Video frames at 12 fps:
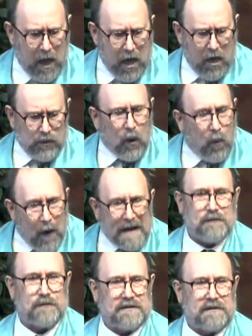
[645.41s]
The
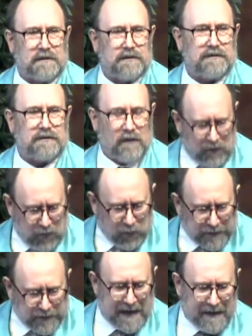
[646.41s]
waitresses were
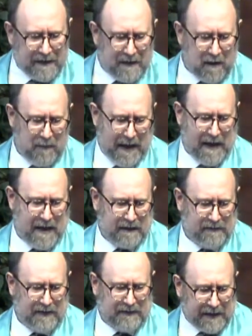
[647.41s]
taken aback
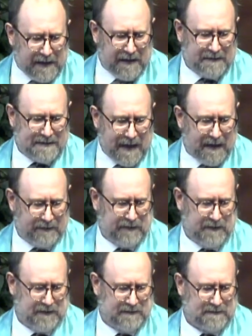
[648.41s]
that the kids had
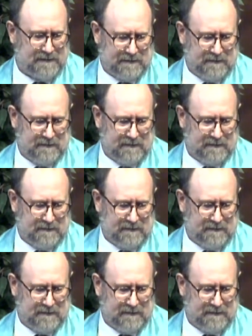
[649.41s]
these,